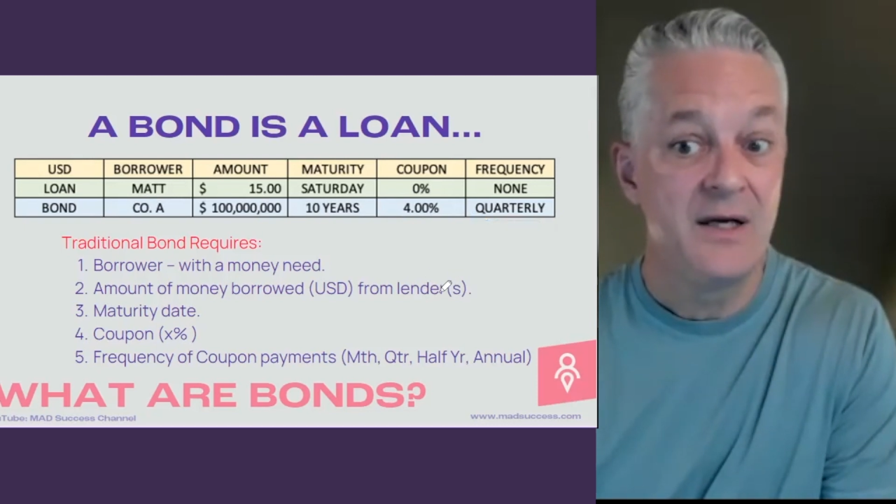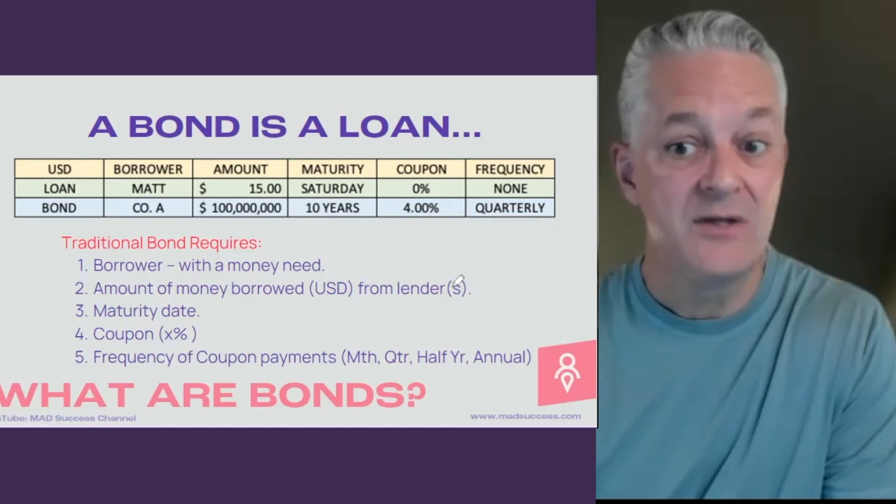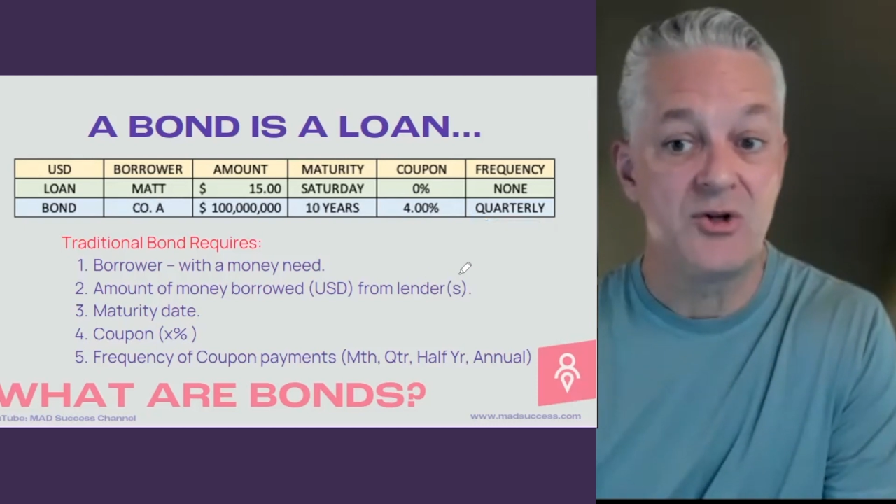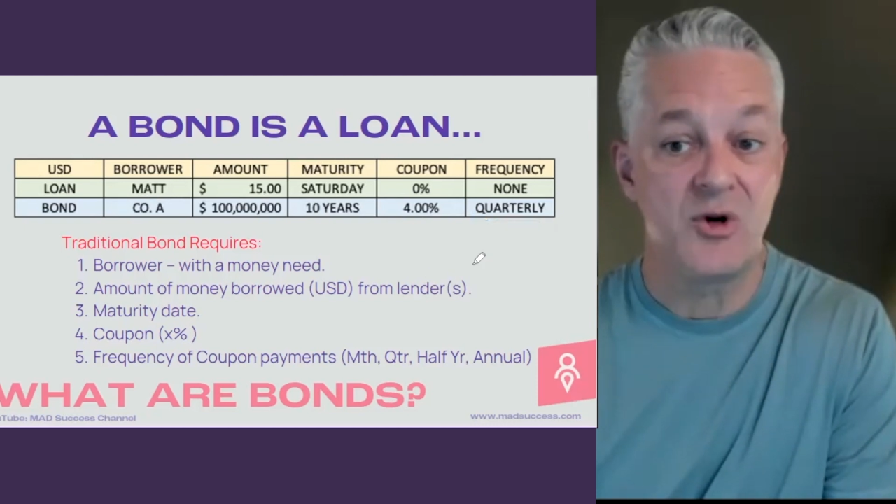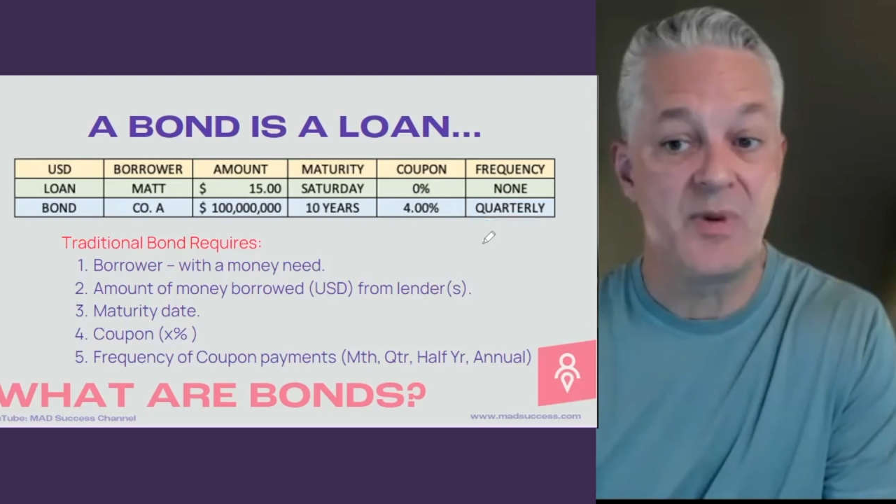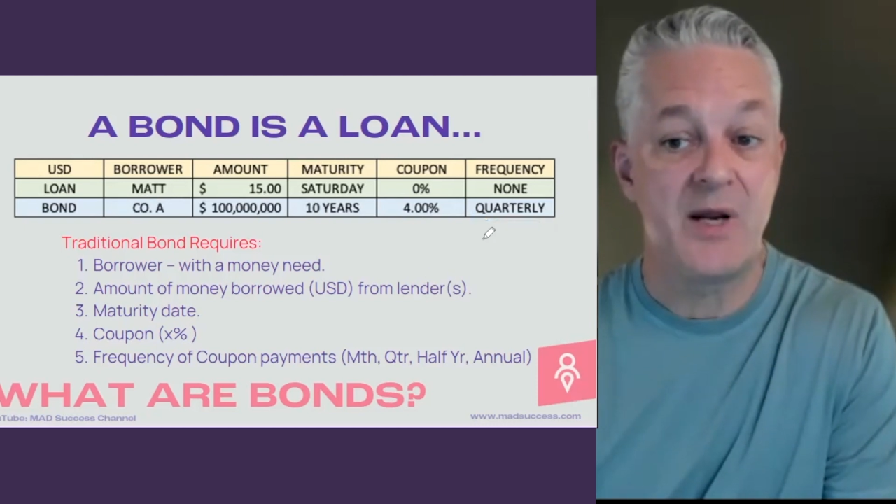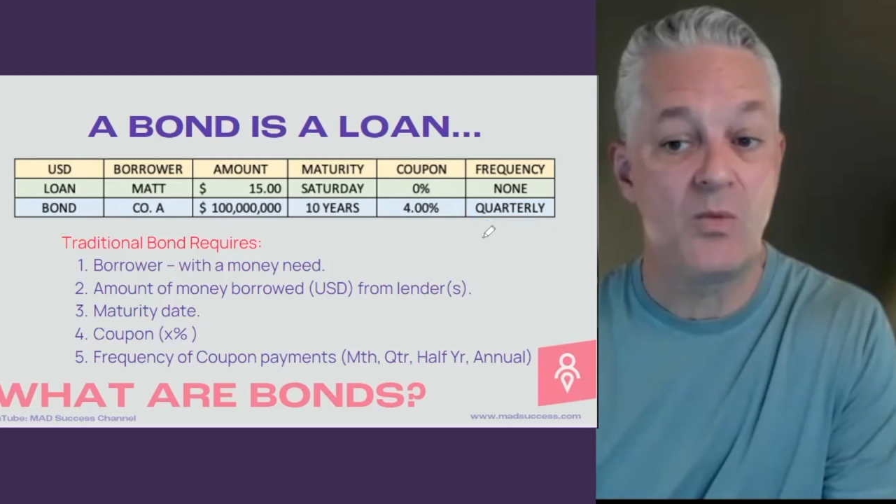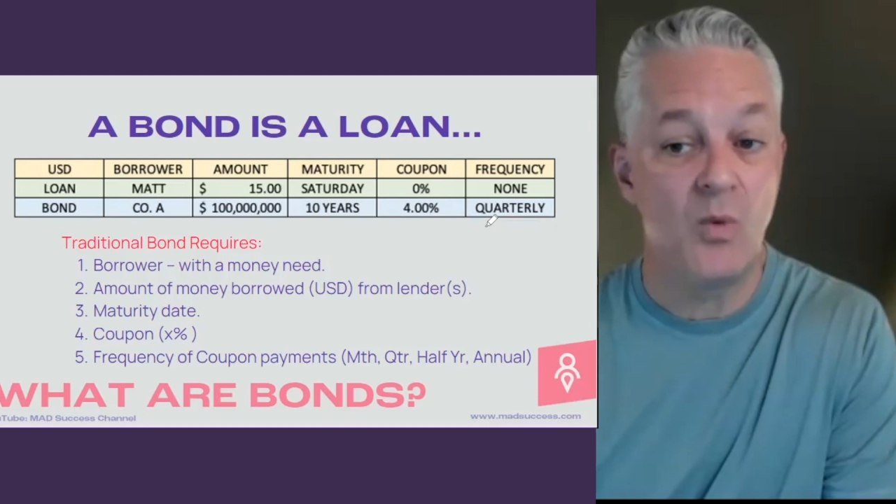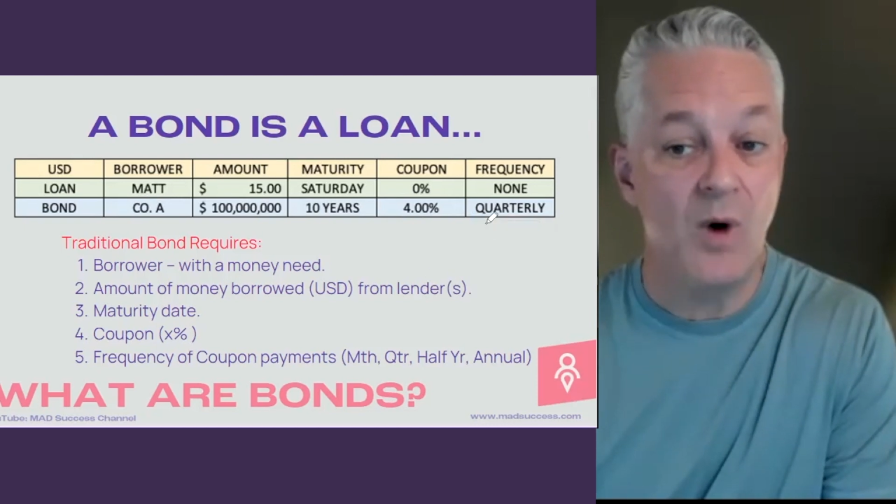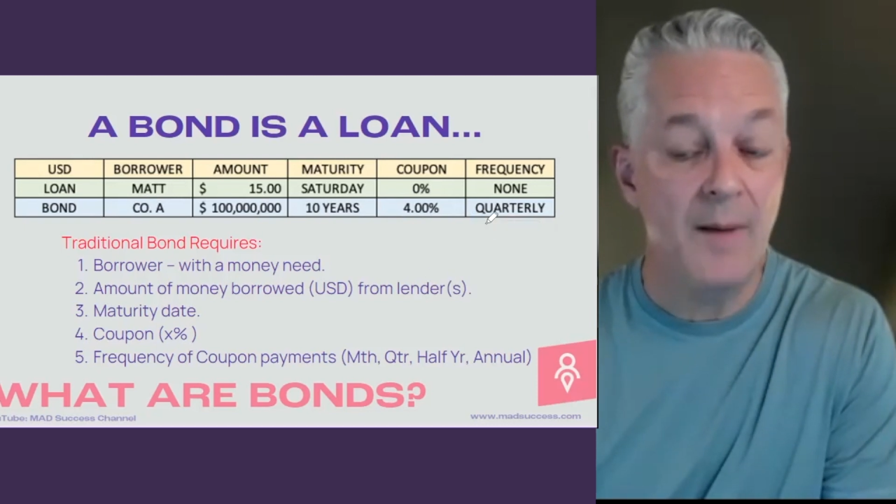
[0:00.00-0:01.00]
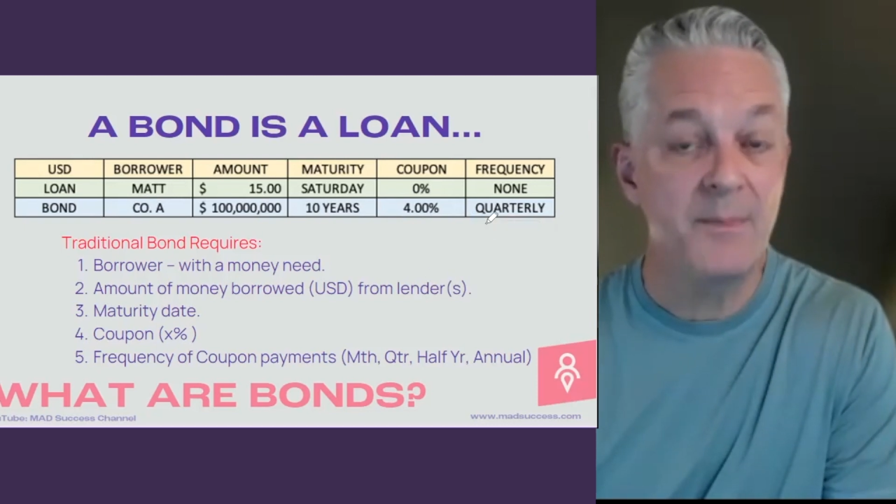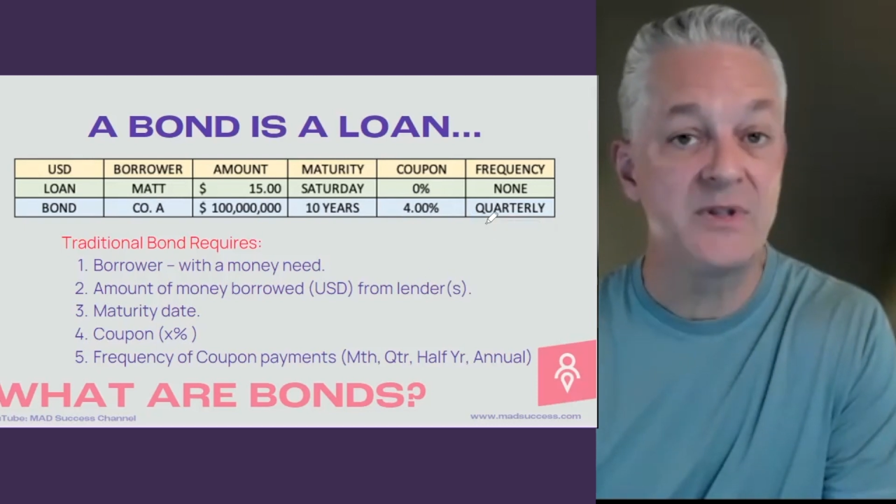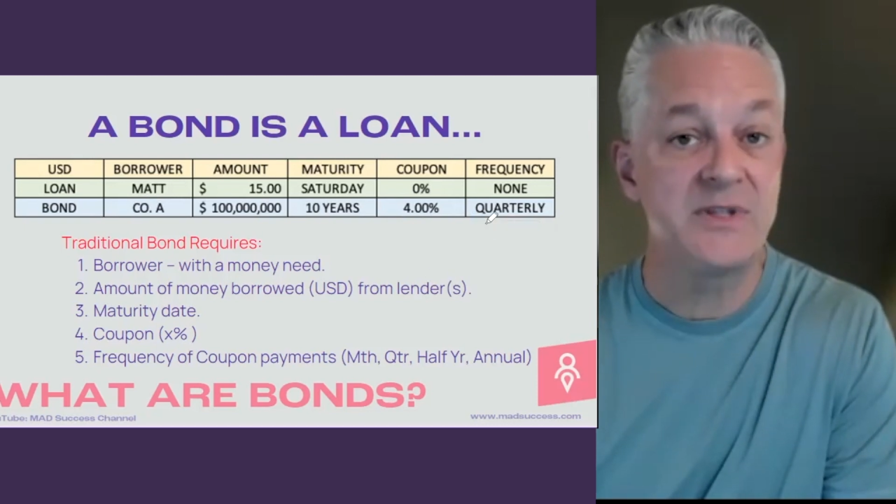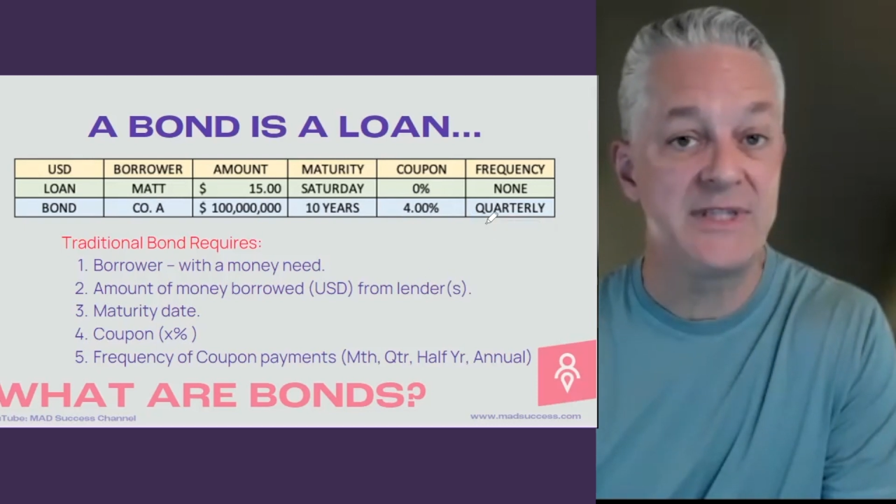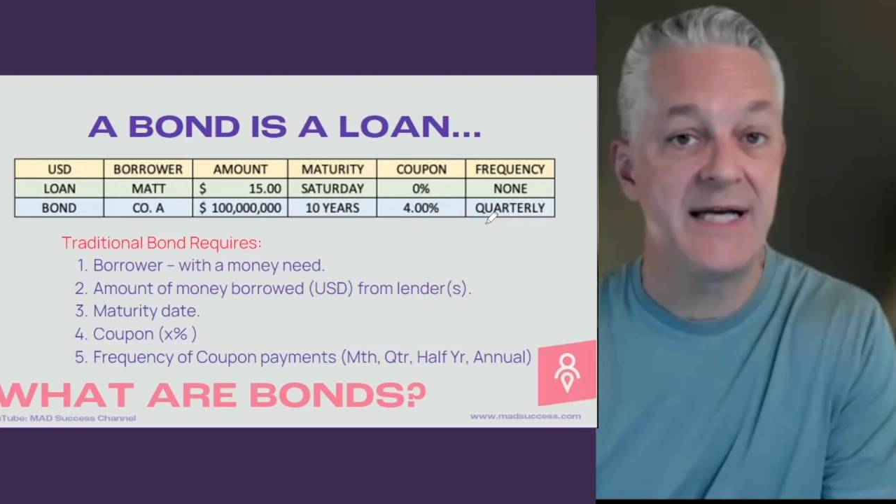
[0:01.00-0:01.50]
So they're paying
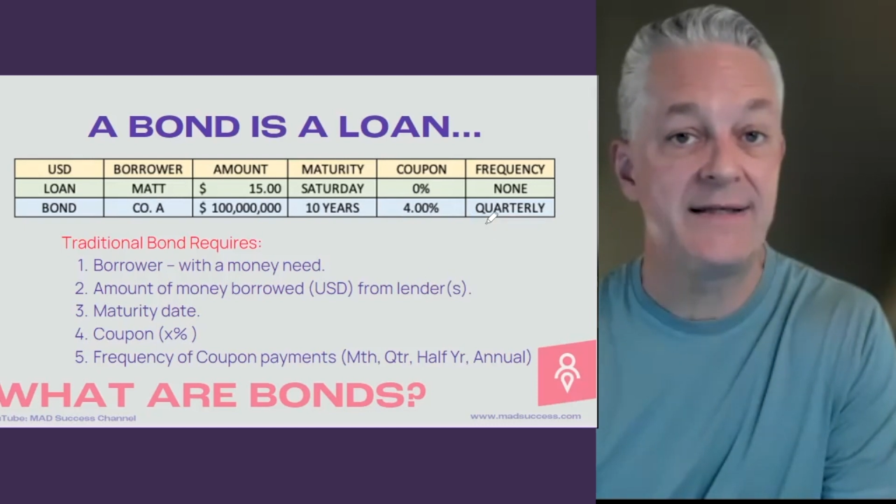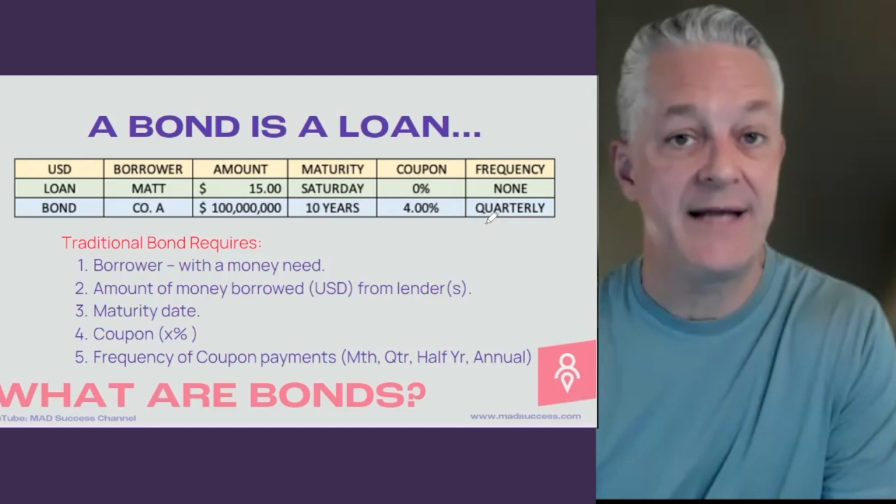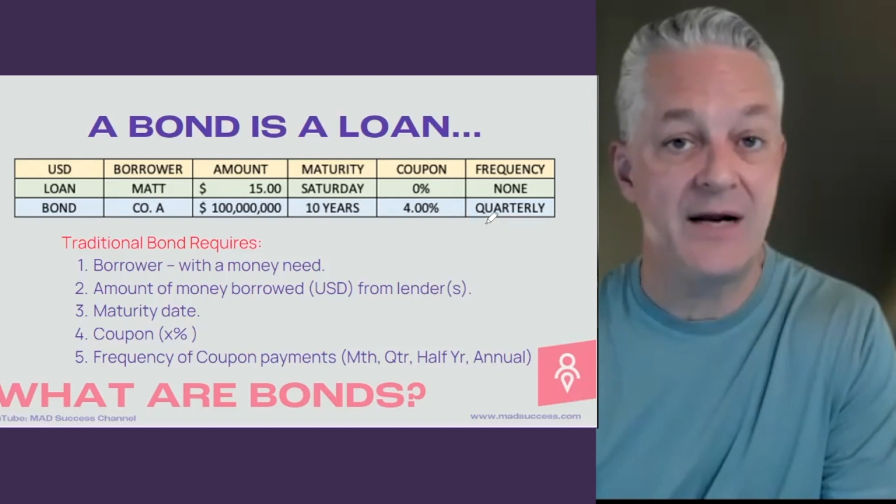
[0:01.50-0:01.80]
1%